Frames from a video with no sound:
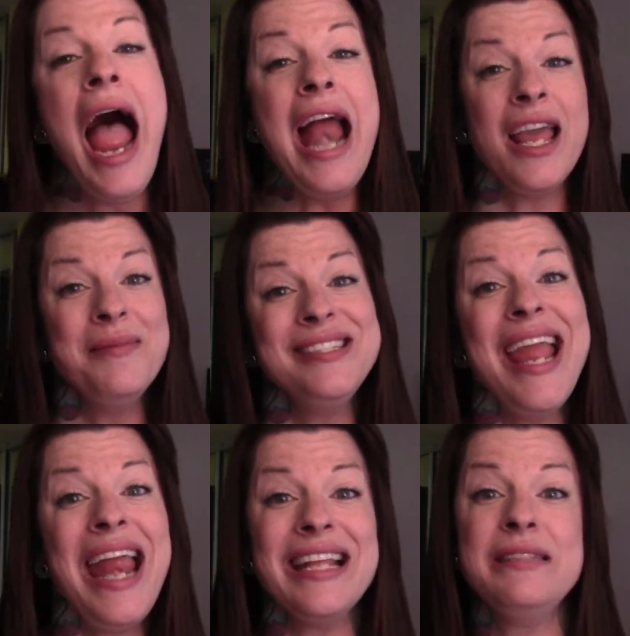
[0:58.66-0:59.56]
And I'm
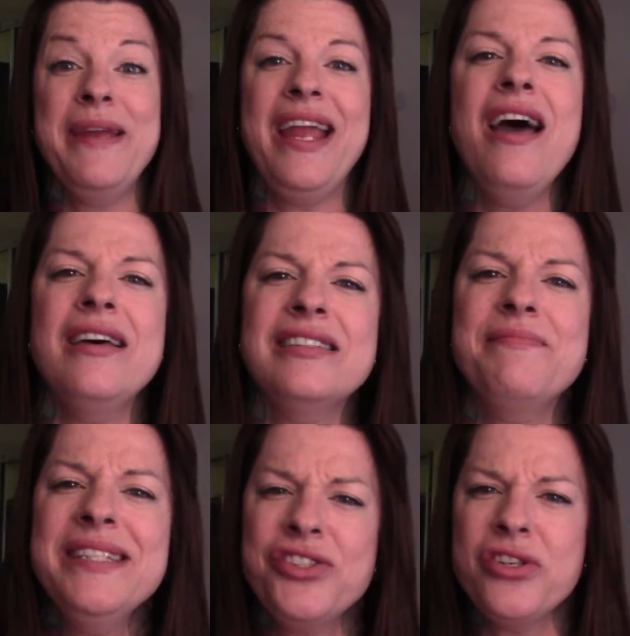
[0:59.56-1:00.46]
saying this because
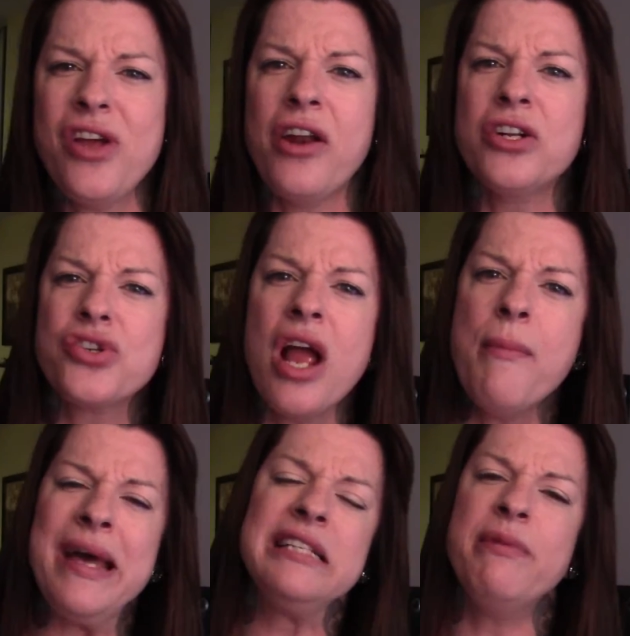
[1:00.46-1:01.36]
Mr. Donald
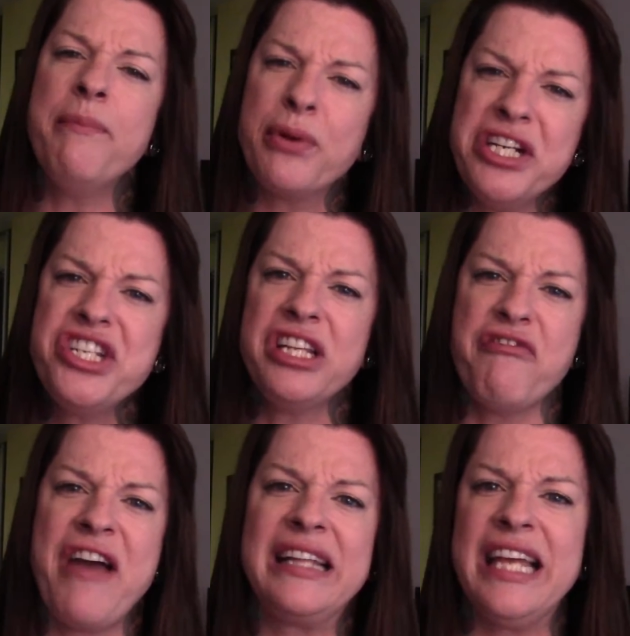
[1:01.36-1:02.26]
Trump has been preaching the
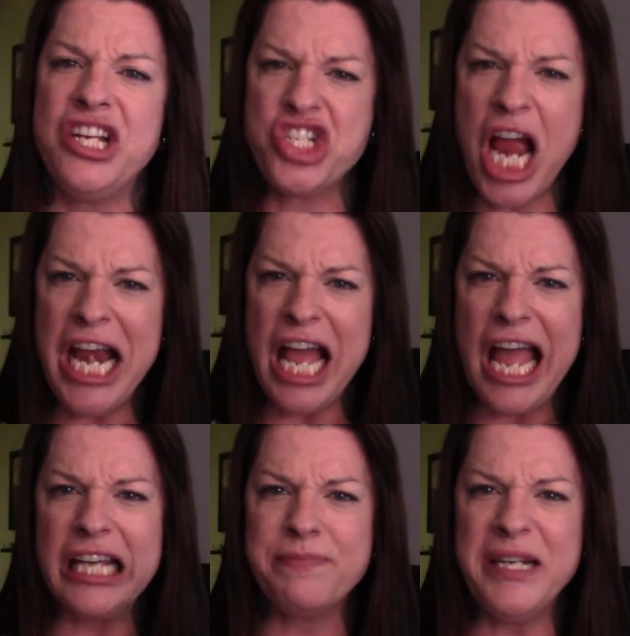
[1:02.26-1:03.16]
fact that China
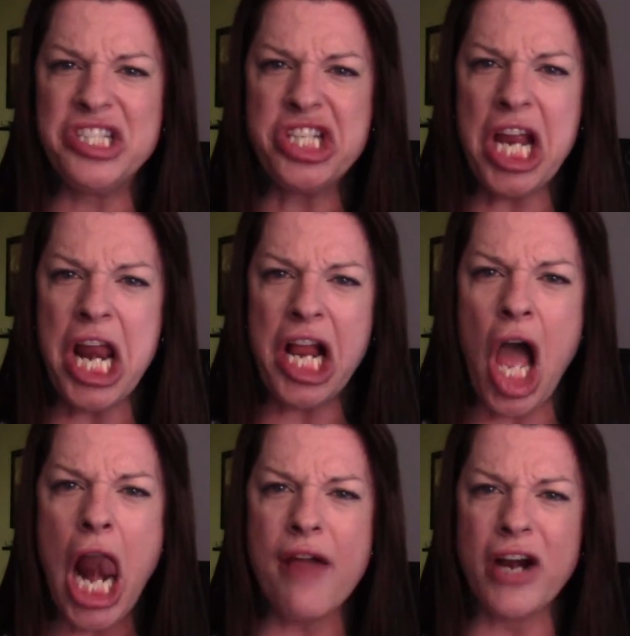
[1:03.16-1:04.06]
has been stealing all